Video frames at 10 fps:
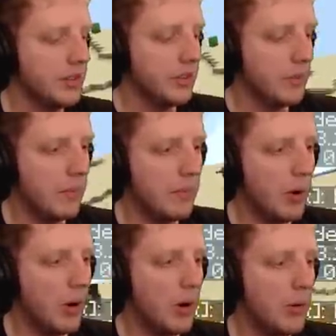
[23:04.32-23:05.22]
Just
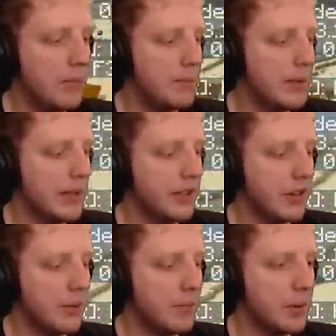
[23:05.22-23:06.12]
more pillager
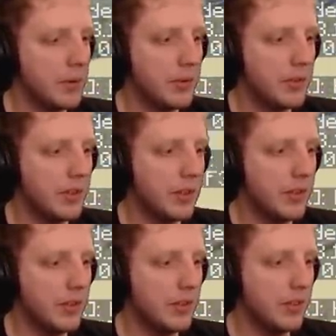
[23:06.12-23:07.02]
outposts to
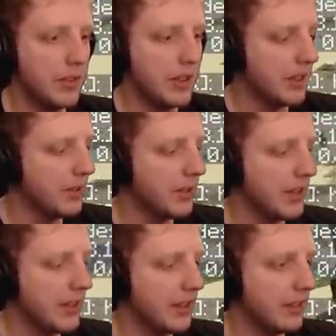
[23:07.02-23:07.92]
use. It's not really close to
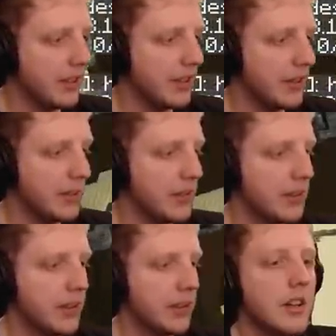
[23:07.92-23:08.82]
anything right now, though.
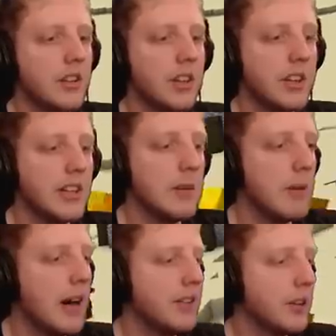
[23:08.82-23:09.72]
There's nothing
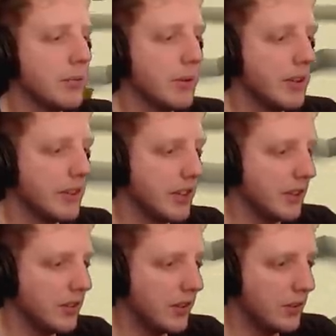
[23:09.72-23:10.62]
nearby, so I'm probably never going to
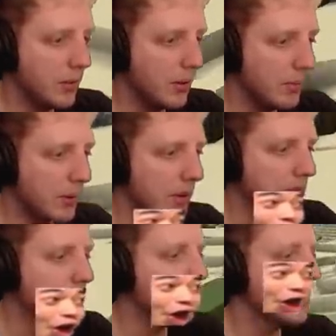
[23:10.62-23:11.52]
use this one,
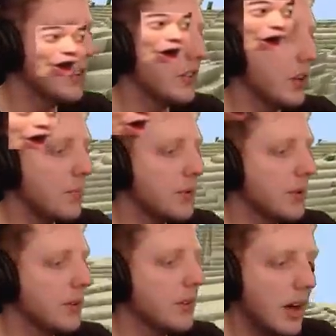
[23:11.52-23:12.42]
but it's an
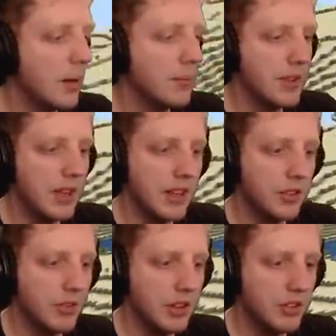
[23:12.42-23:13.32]
option. I'm taking
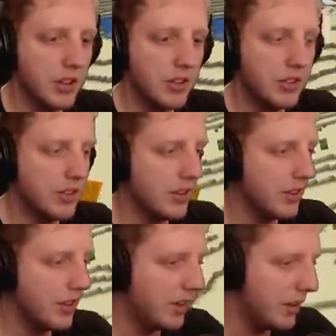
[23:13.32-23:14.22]
screenshots
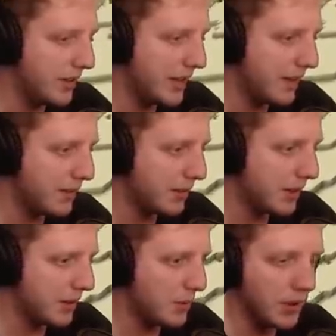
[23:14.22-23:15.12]
of the
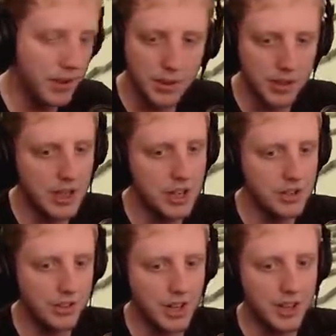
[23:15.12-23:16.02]
F3 coordinate
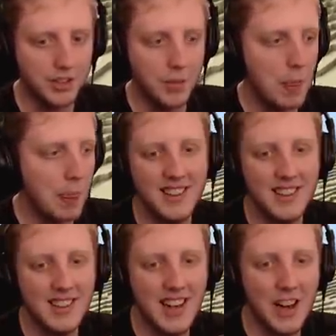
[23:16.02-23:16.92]
locations, guys.
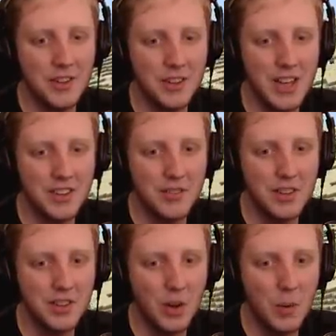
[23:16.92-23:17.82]
How do you get to
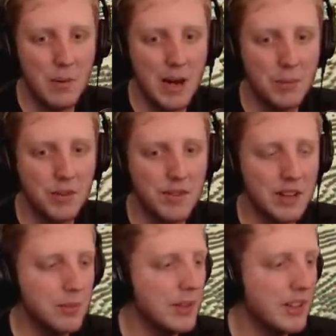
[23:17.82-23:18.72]
visit all biomes
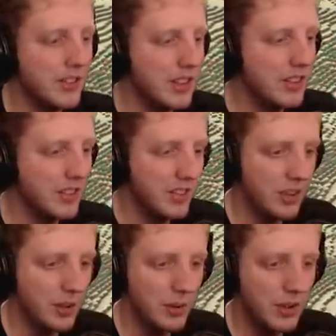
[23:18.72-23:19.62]
advancement in Season
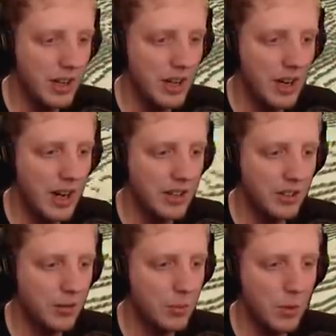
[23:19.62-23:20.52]
2? Uh, I
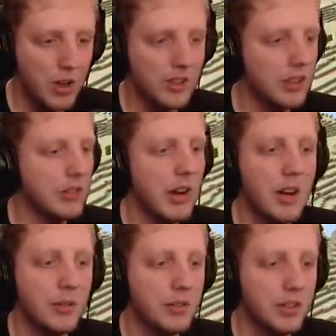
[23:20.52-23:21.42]
just wandered
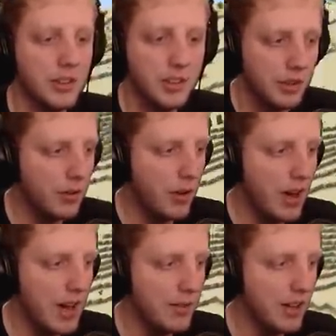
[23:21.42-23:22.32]
around
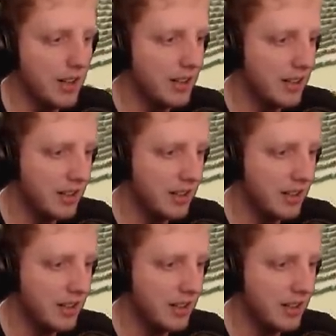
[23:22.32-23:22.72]
forever.